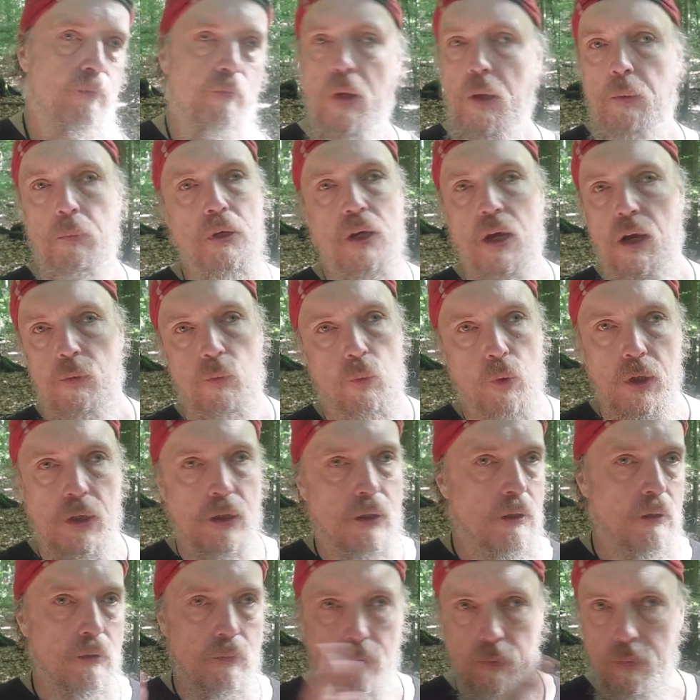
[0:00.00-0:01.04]
Maybe I
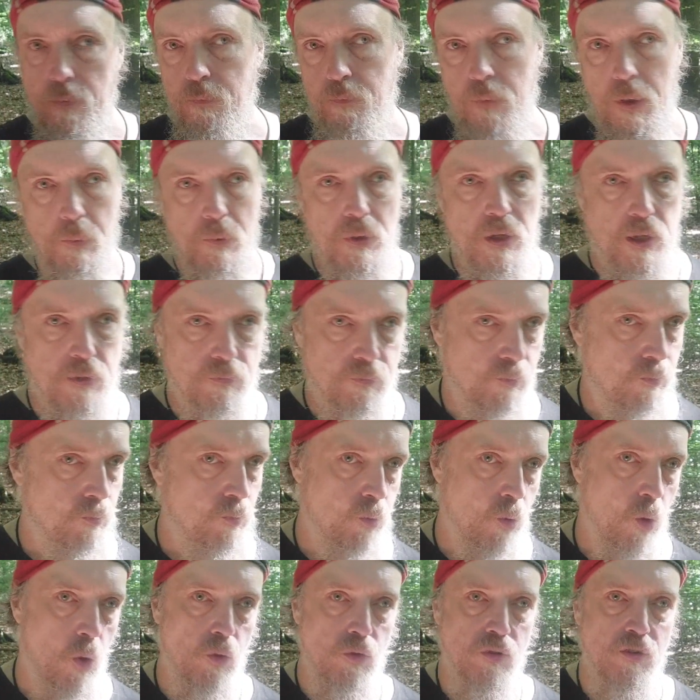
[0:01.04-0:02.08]
will, maybe I
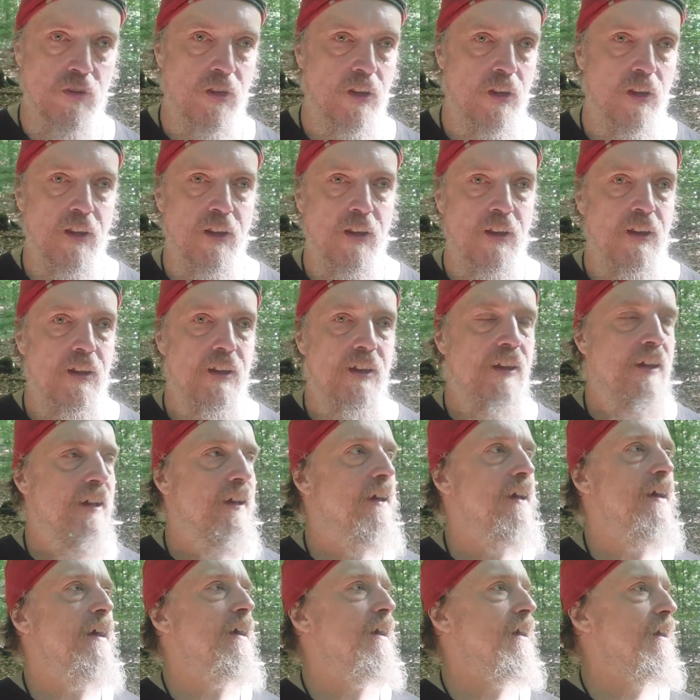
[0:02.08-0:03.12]
won't.
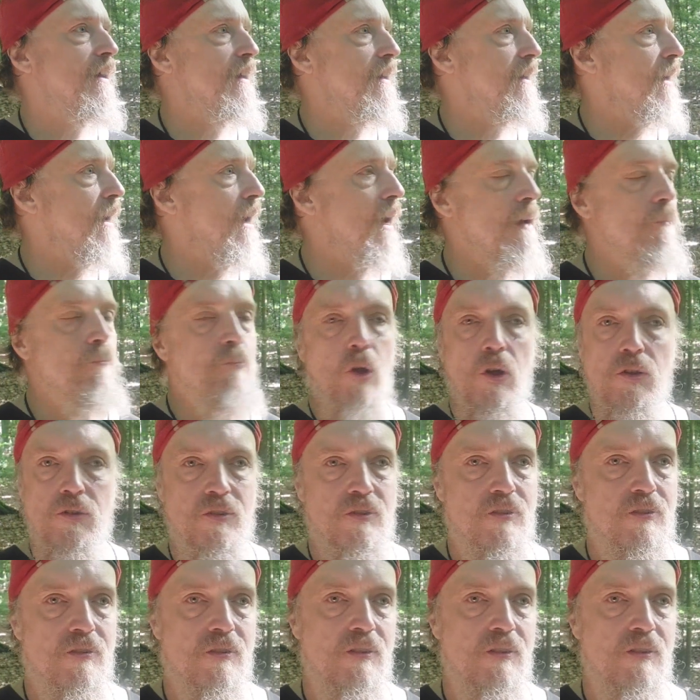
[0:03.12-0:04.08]
I'm not